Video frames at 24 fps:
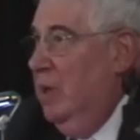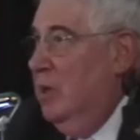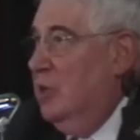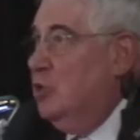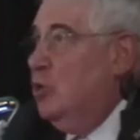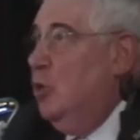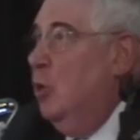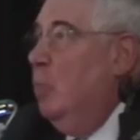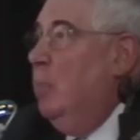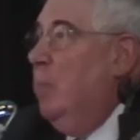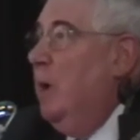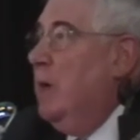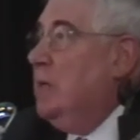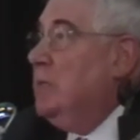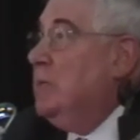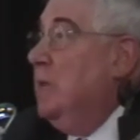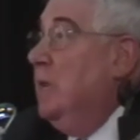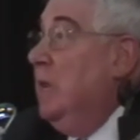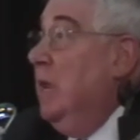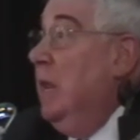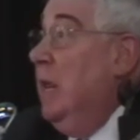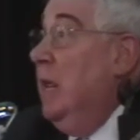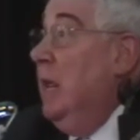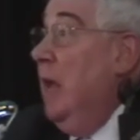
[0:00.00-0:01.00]
So
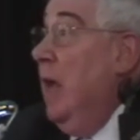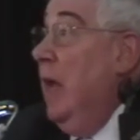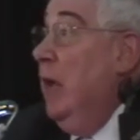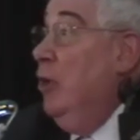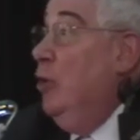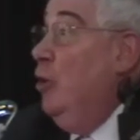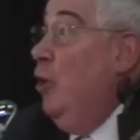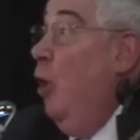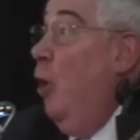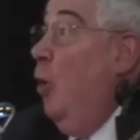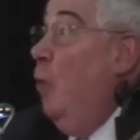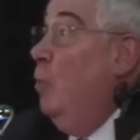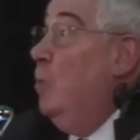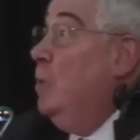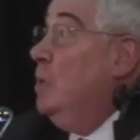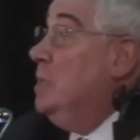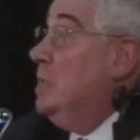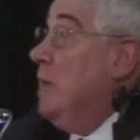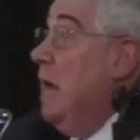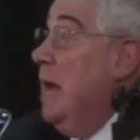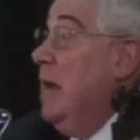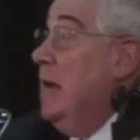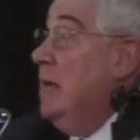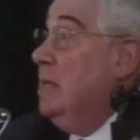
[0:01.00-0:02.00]
Pasolini
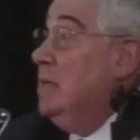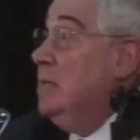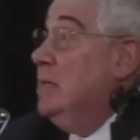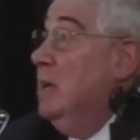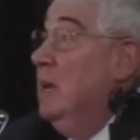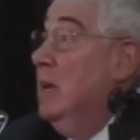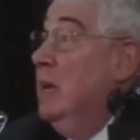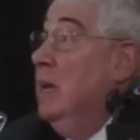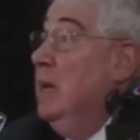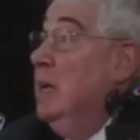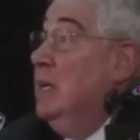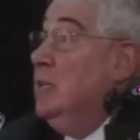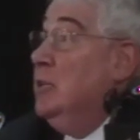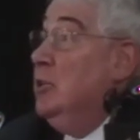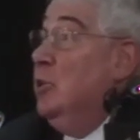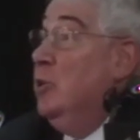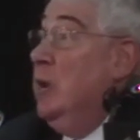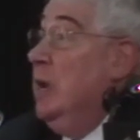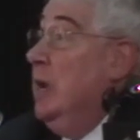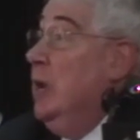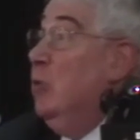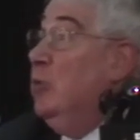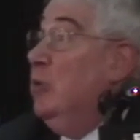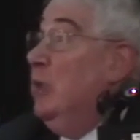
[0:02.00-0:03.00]
always has
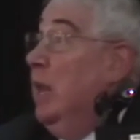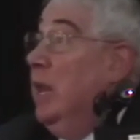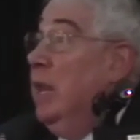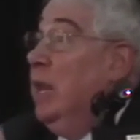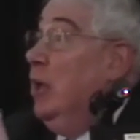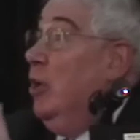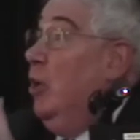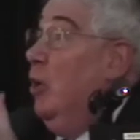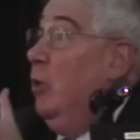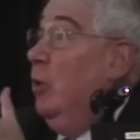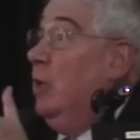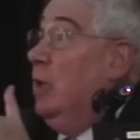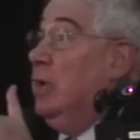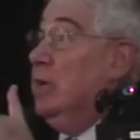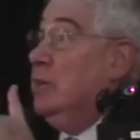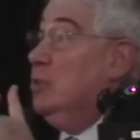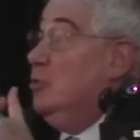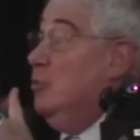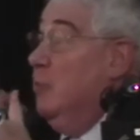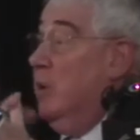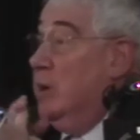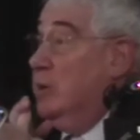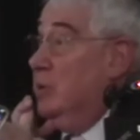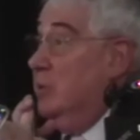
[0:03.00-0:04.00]
Tonino Delicoli as
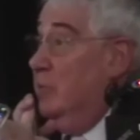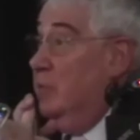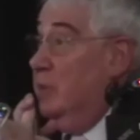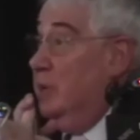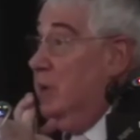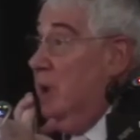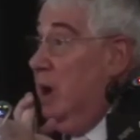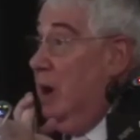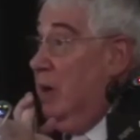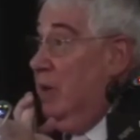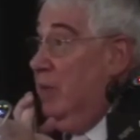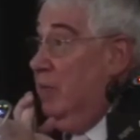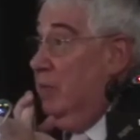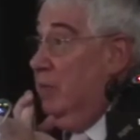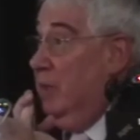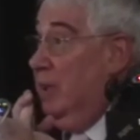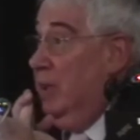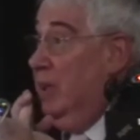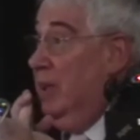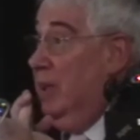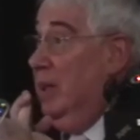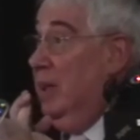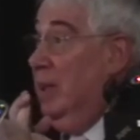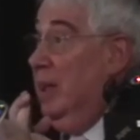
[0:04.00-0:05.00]
director of photography.
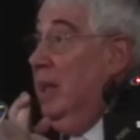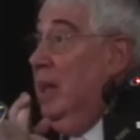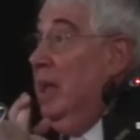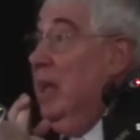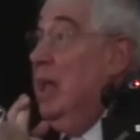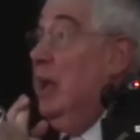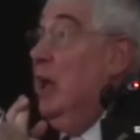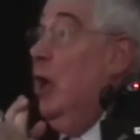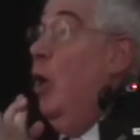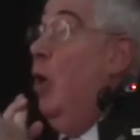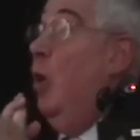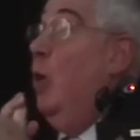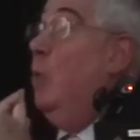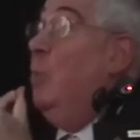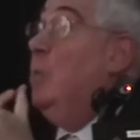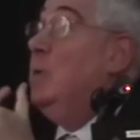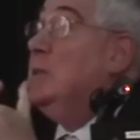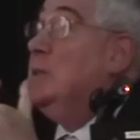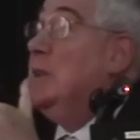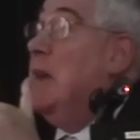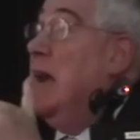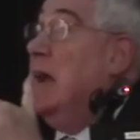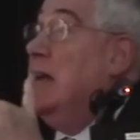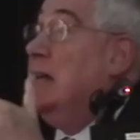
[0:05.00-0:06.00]
He
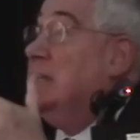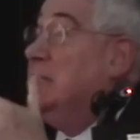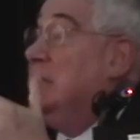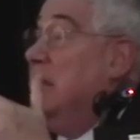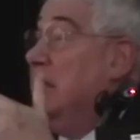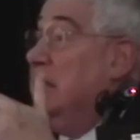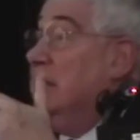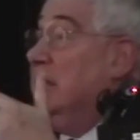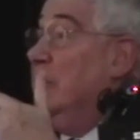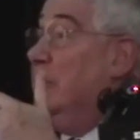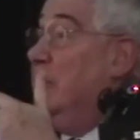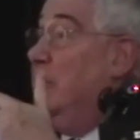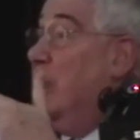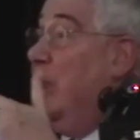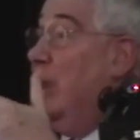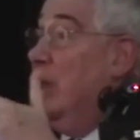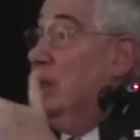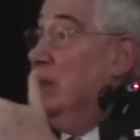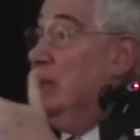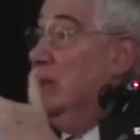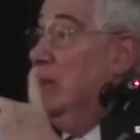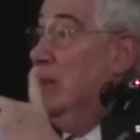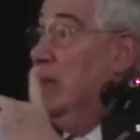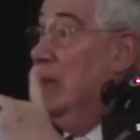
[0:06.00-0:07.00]
always has Dante
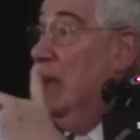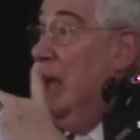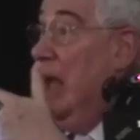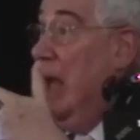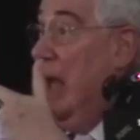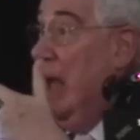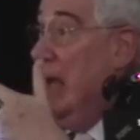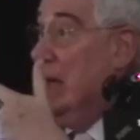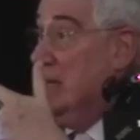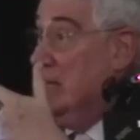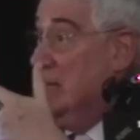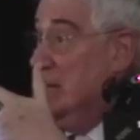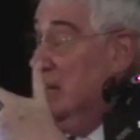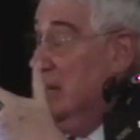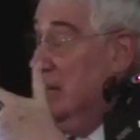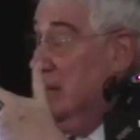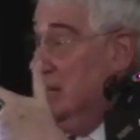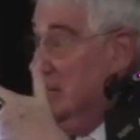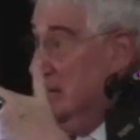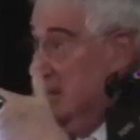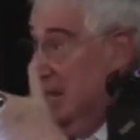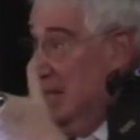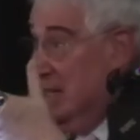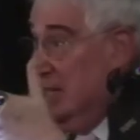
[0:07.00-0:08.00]
Ferretti as
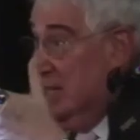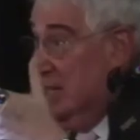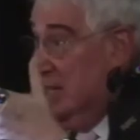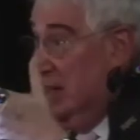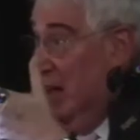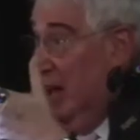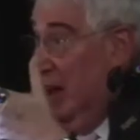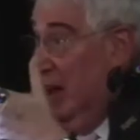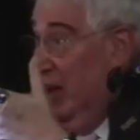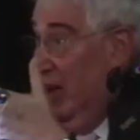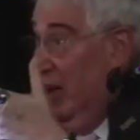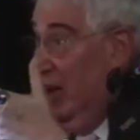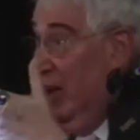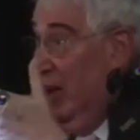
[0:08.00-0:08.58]
set designer.